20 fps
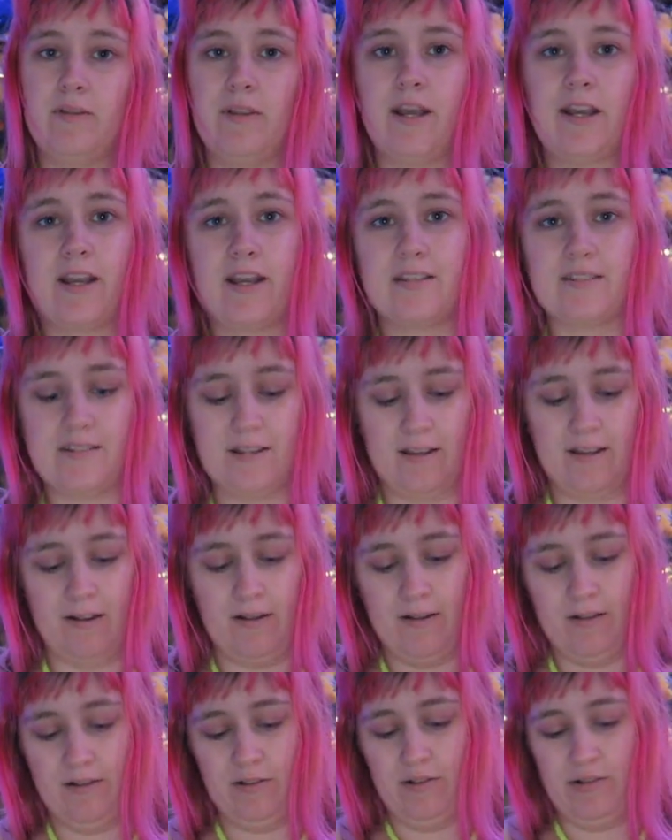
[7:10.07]
Like I
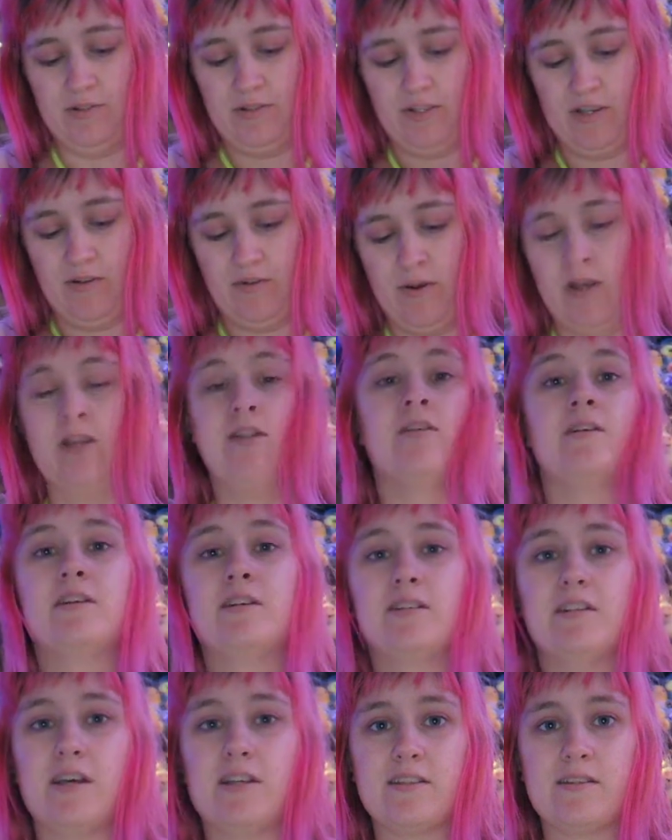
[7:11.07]
said, losing weight
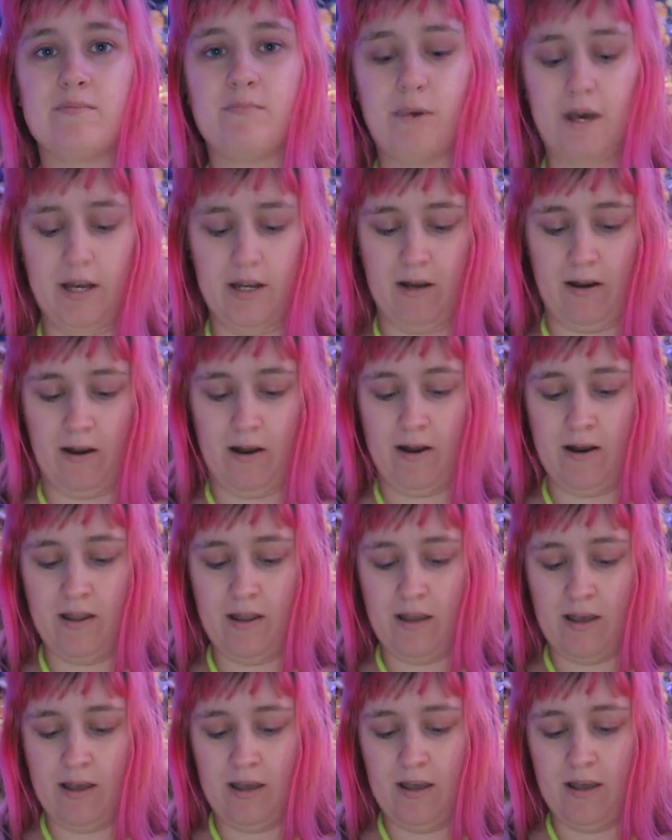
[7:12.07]
doesn't matter.
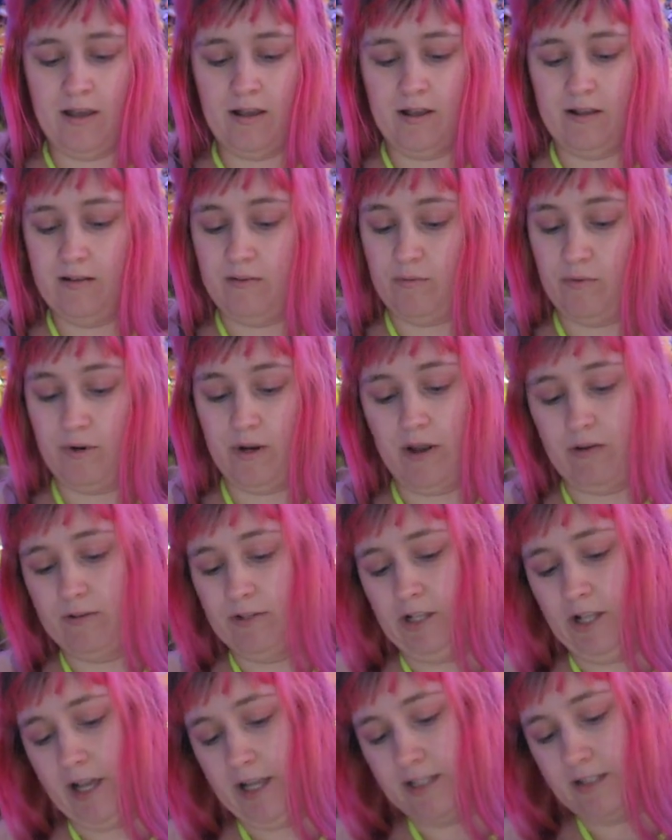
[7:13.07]
Would I
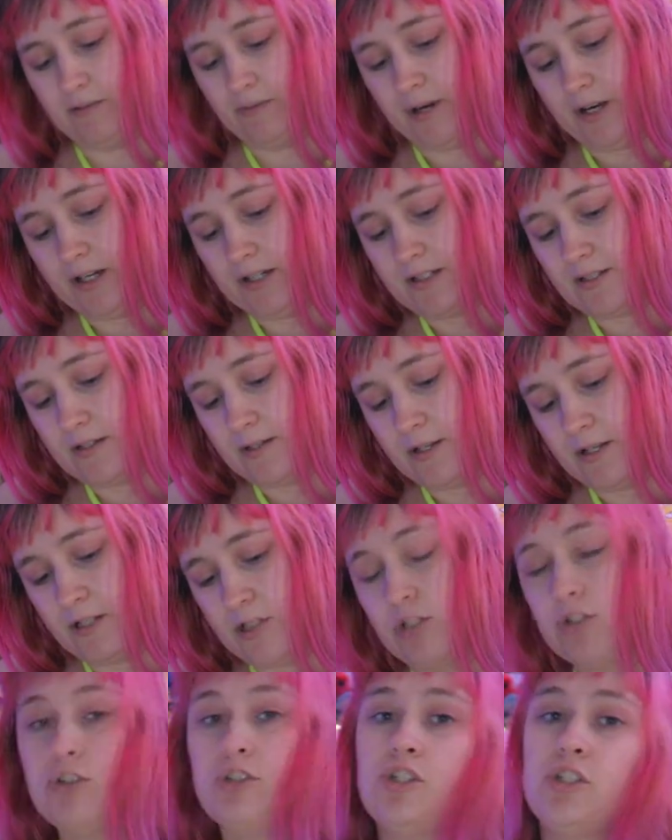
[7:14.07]
would like to wear it
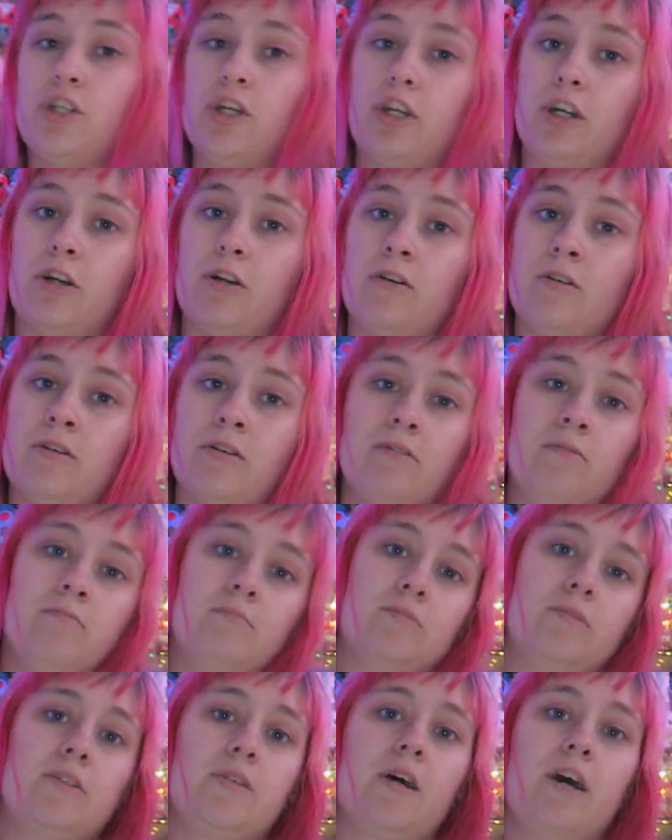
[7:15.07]
tonight? Sure.
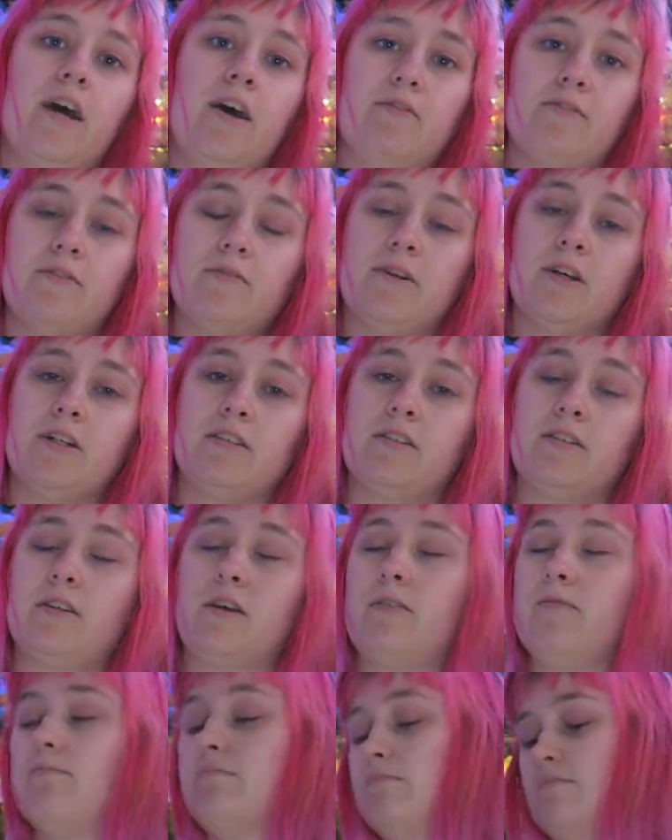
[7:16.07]
Do I have to wear it
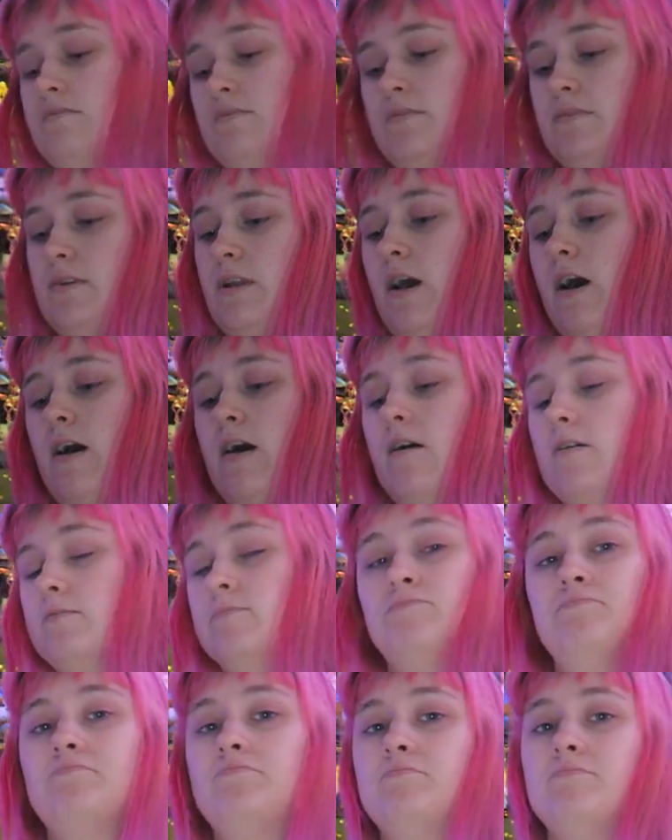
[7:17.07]
tonight? No.
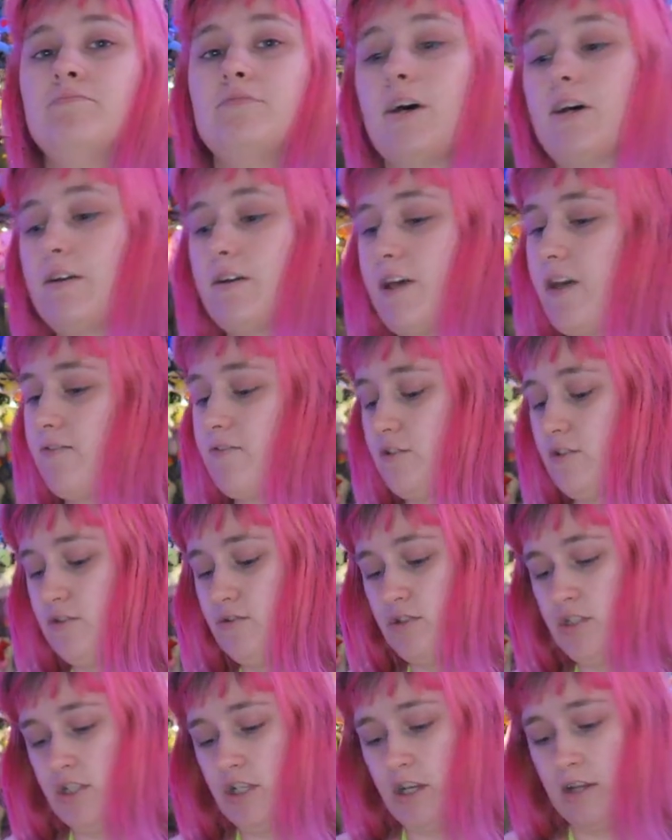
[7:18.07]
I don't have to
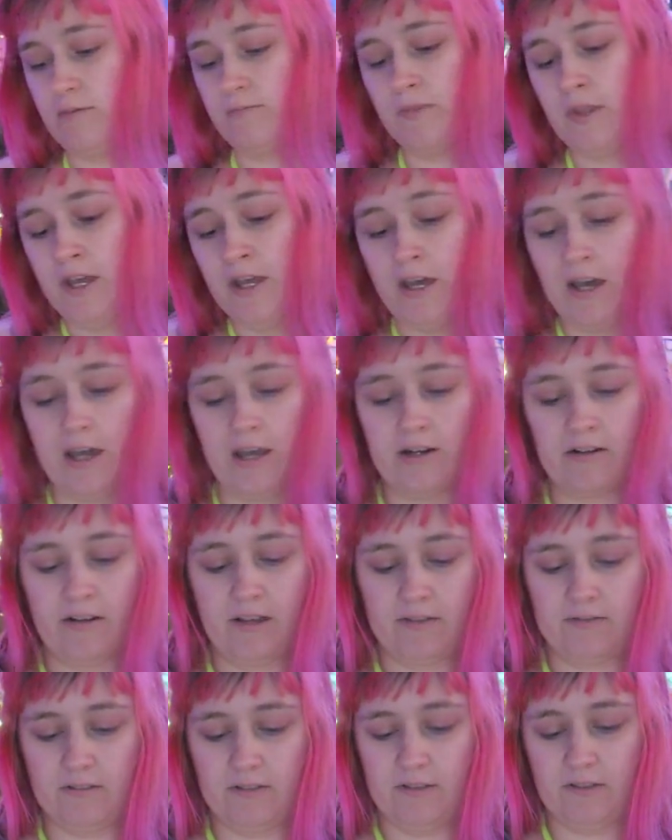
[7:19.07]
do shit. I
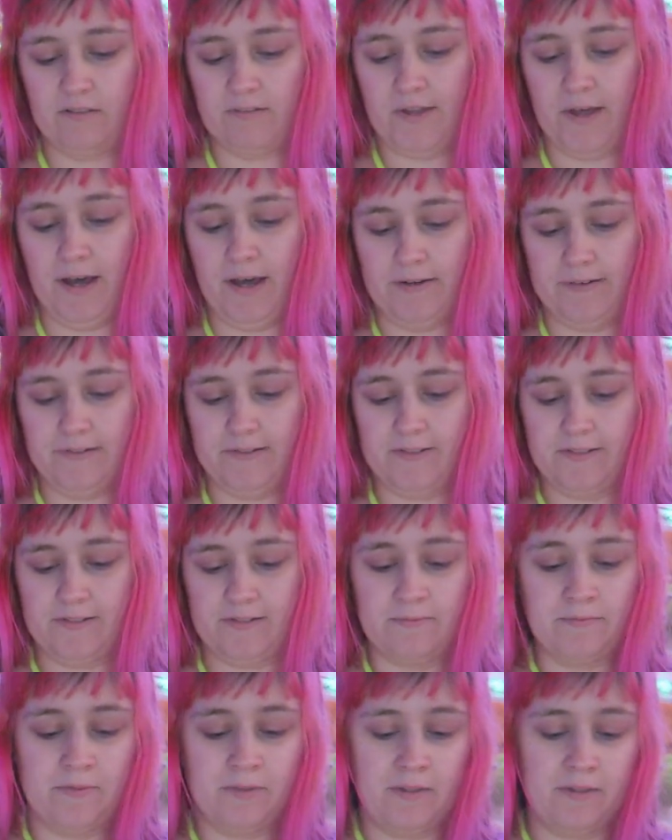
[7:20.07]
don't have to leave the
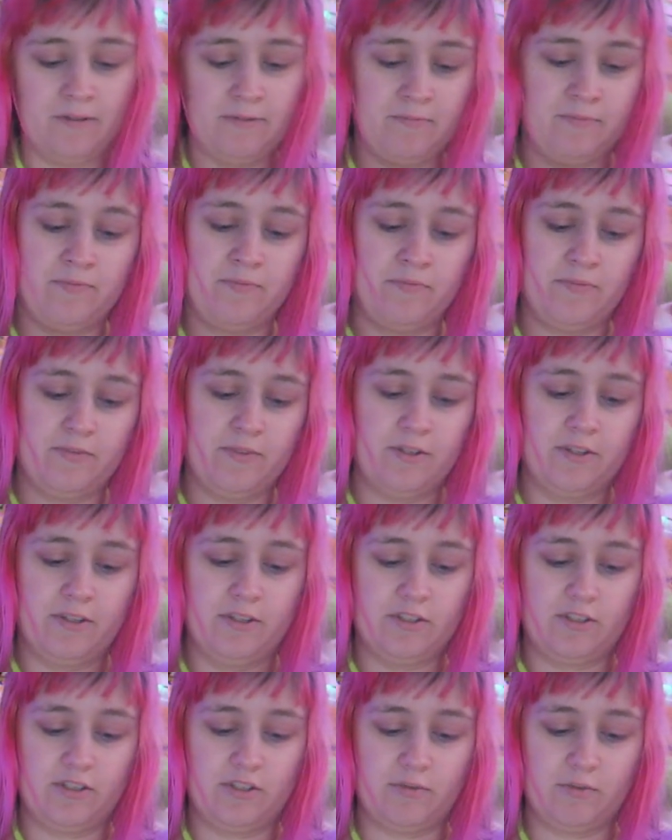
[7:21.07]
house.
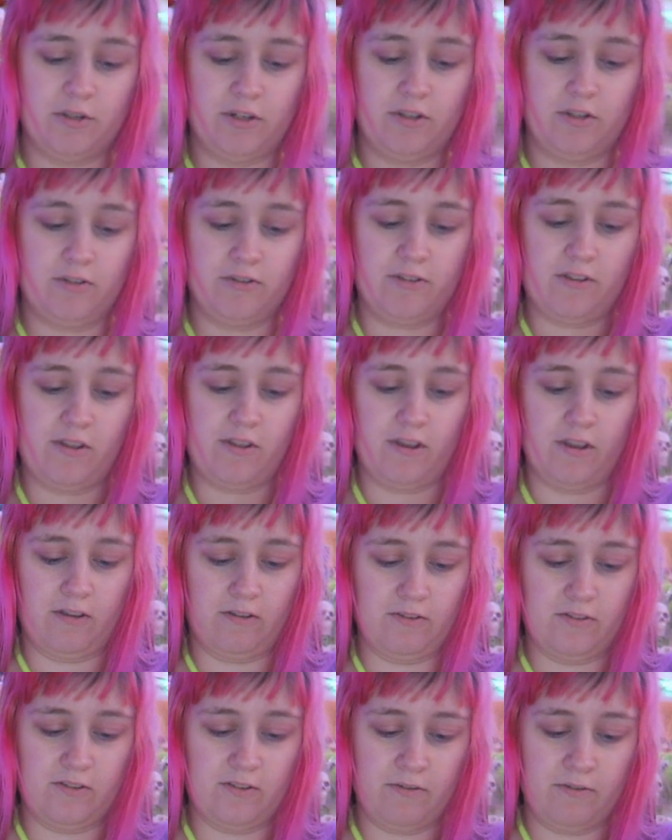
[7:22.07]
It's just one of those
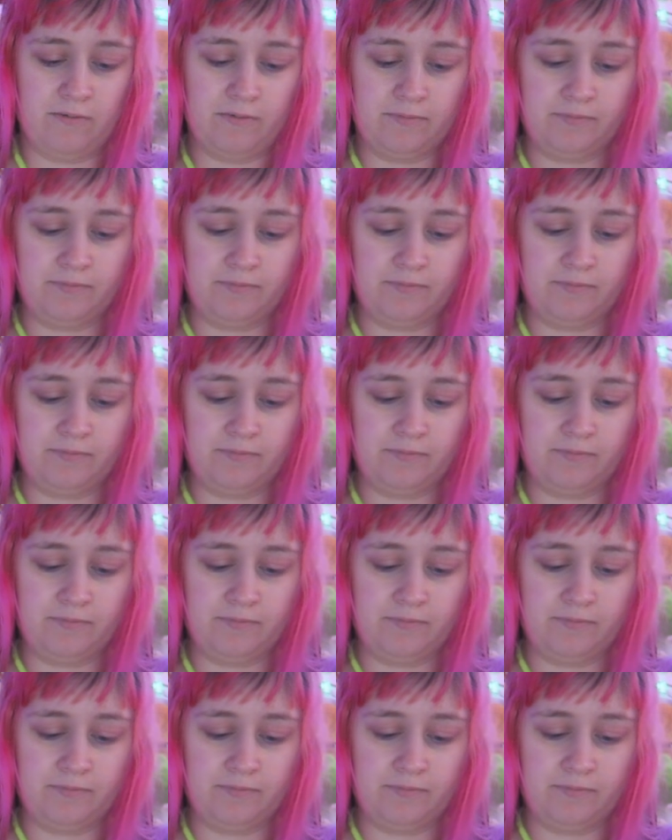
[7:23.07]
things.